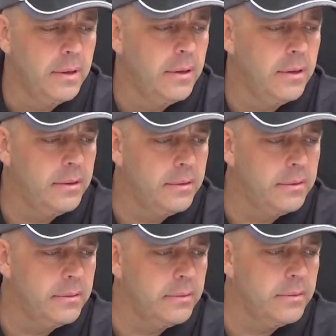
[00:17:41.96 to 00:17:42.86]

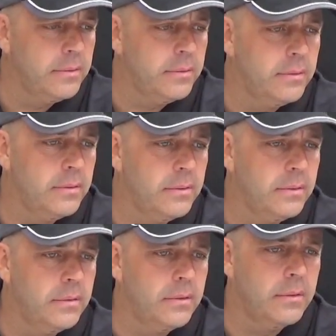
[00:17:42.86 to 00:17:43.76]

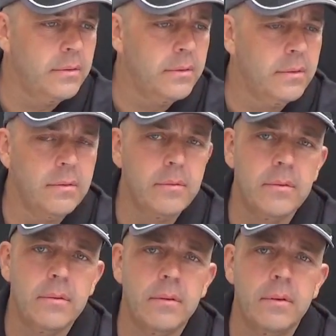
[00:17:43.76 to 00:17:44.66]

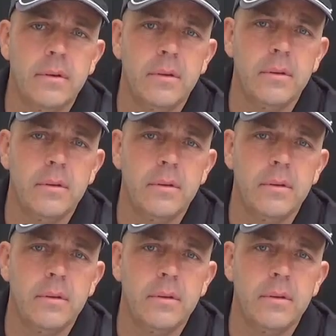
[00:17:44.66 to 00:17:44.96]
[no speech]